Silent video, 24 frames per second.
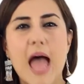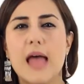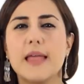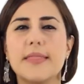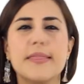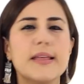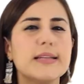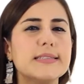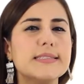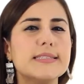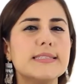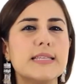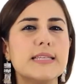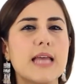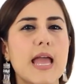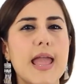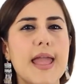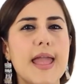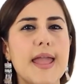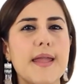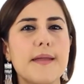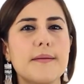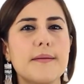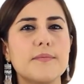Let's
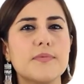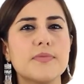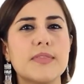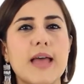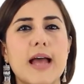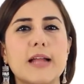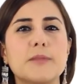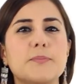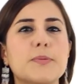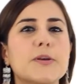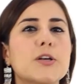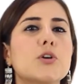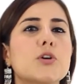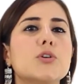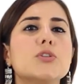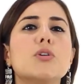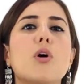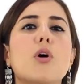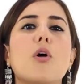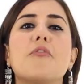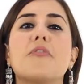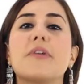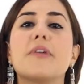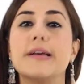say that because
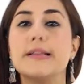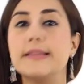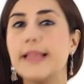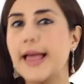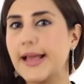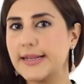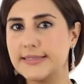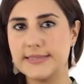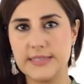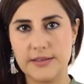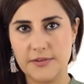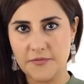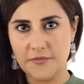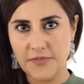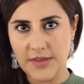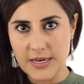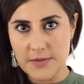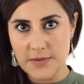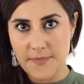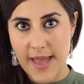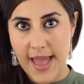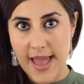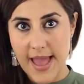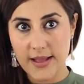of collecting
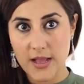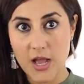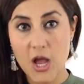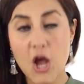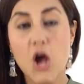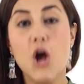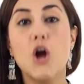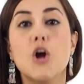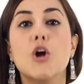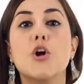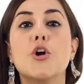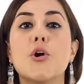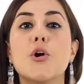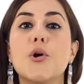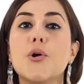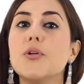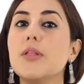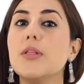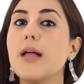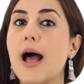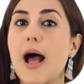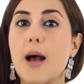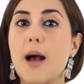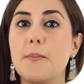feedback,
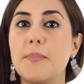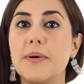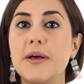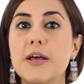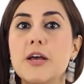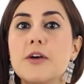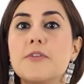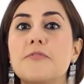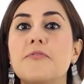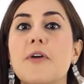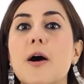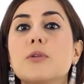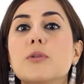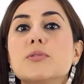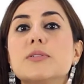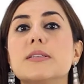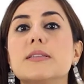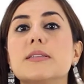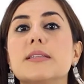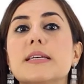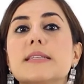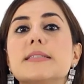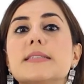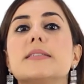Girl Hub
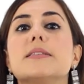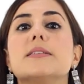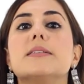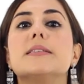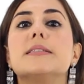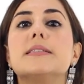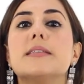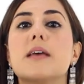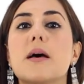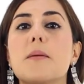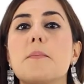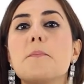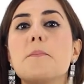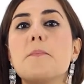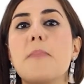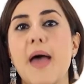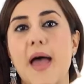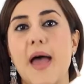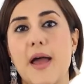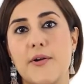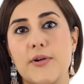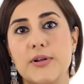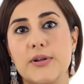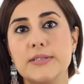found that some
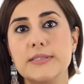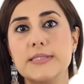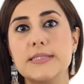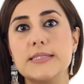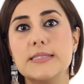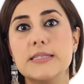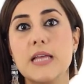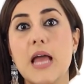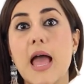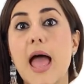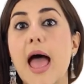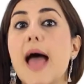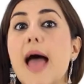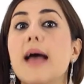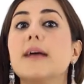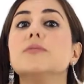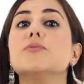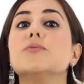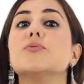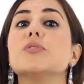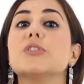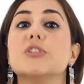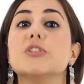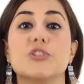parents
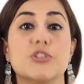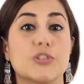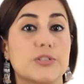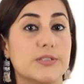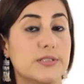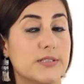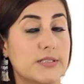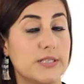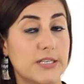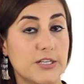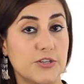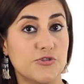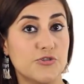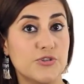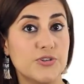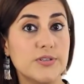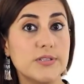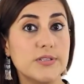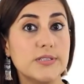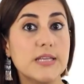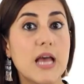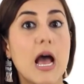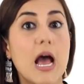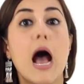and religious
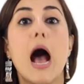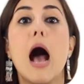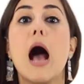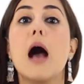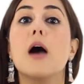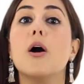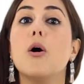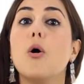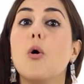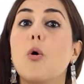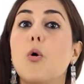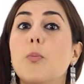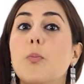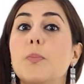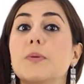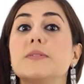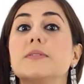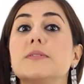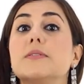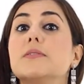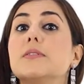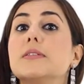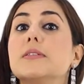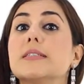teachers are open
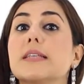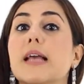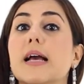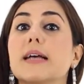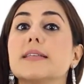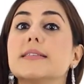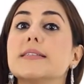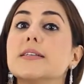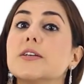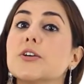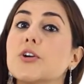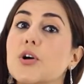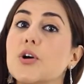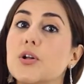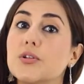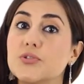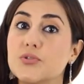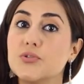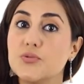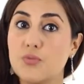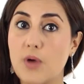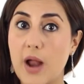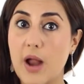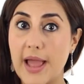to discussing
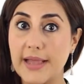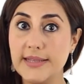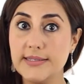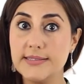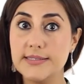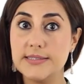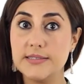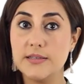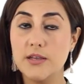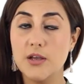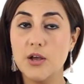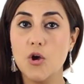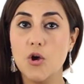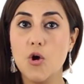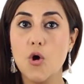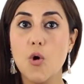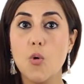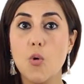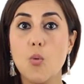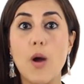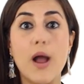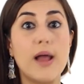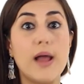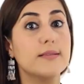girls' rights,
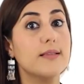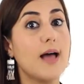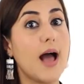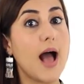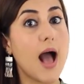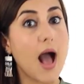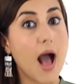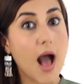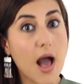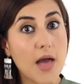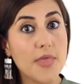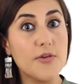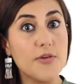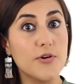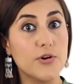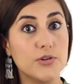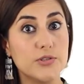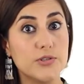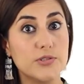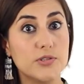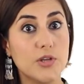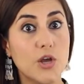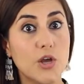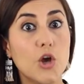while
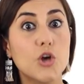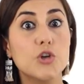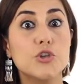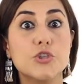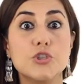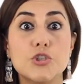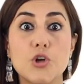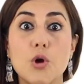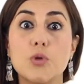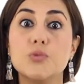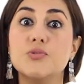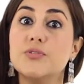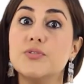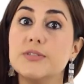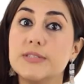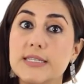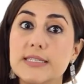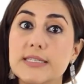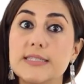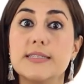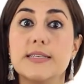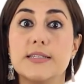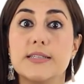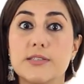others showed
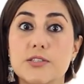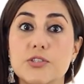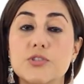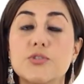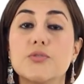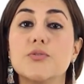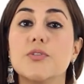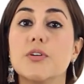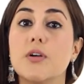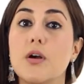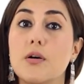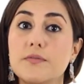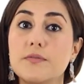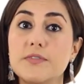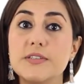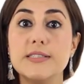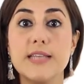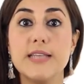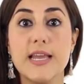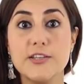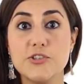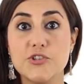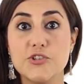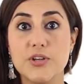resistance to the
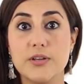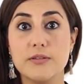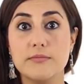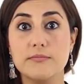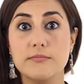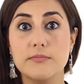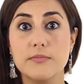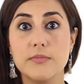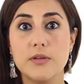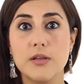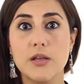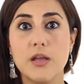conversation.